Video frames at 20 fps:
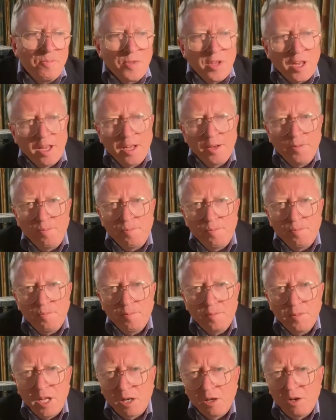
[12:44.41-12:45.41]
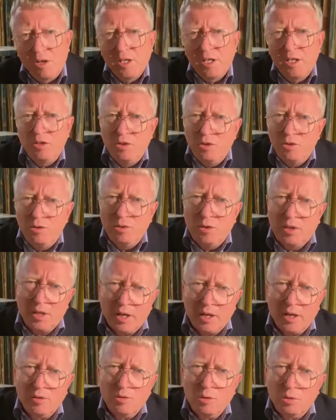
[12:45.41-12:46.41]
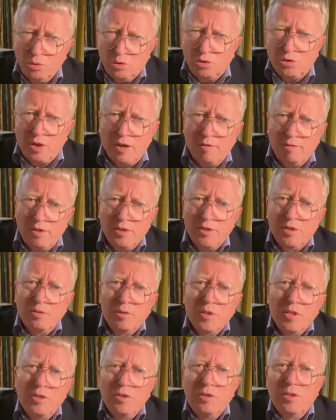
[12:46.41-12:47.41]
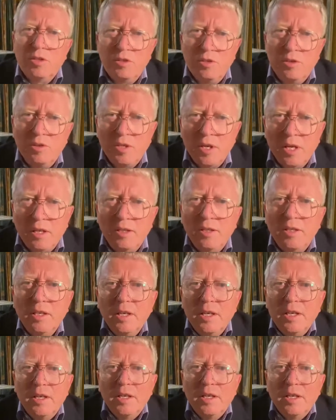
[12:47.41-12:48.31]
Now, like in the UK, all travellers that return to New Zealand,